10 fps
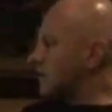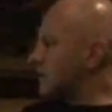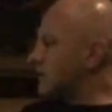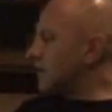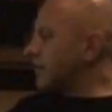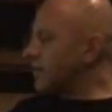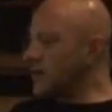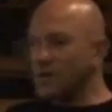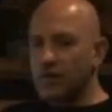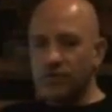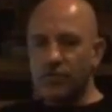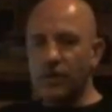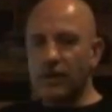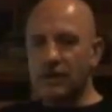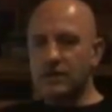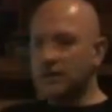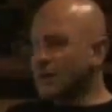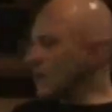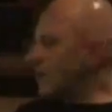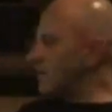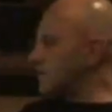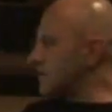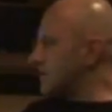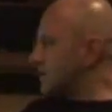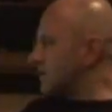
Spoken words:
is something you can bring in to kind of just